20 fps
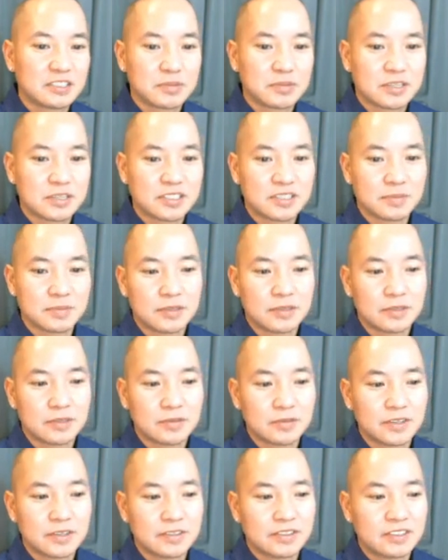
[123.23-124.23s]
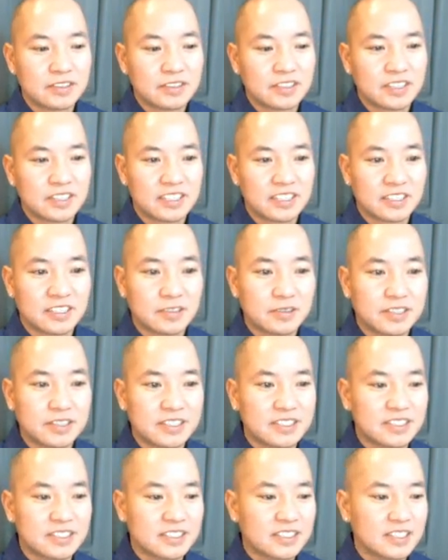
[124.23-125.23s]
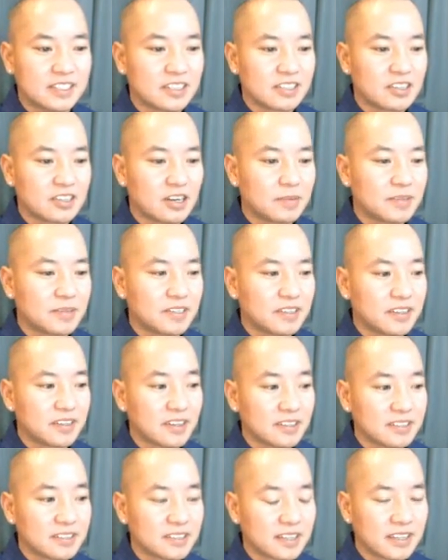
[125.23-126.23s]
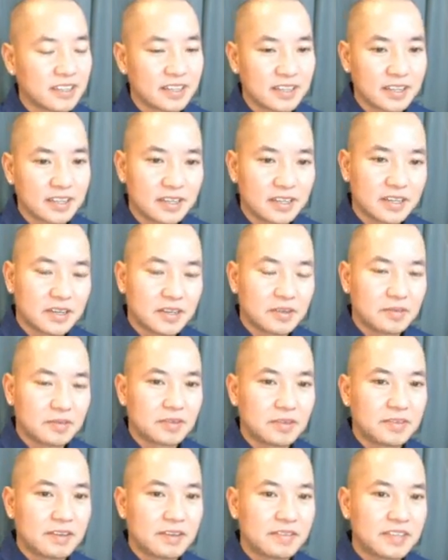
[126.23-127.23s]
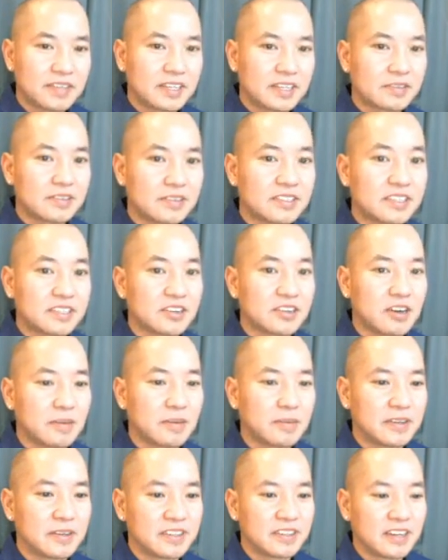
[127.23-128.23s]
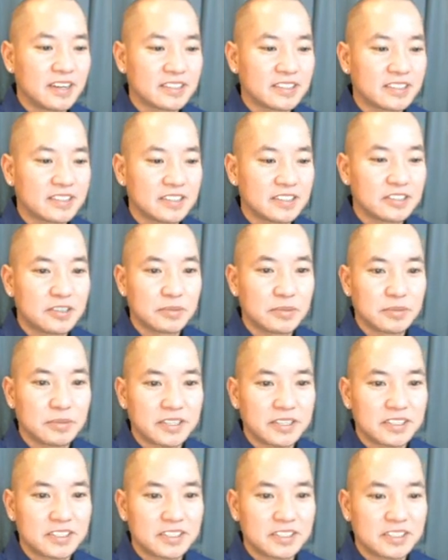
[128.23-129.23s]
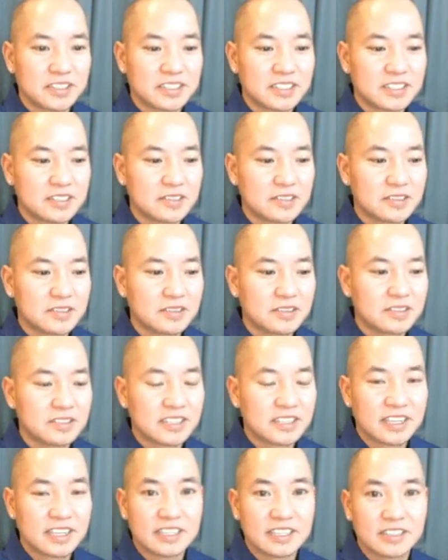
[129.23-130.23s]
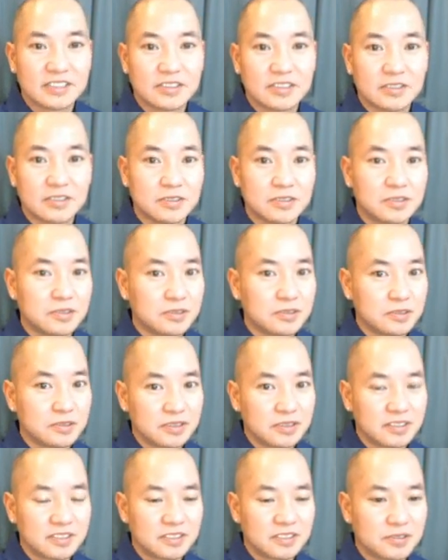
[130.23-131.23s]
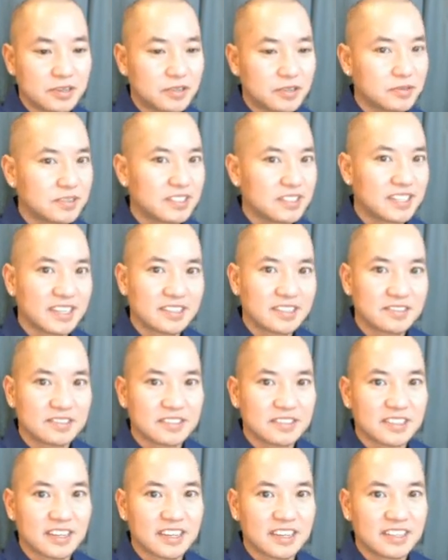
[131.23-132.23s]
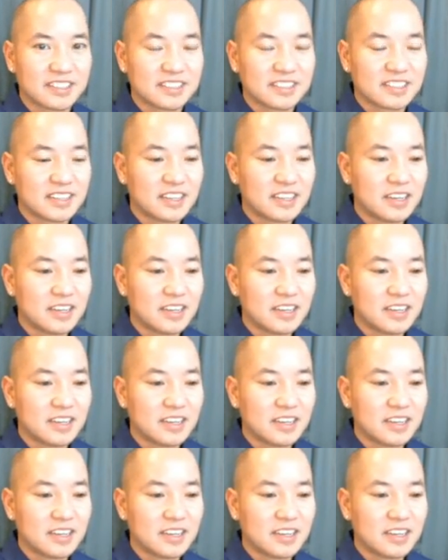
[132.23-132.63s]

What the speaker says: principle with the increase in carbon dioxide? Well, if you have an increase in carbon dioxide accumulating in the tissues, say it's due to strenuous exercise,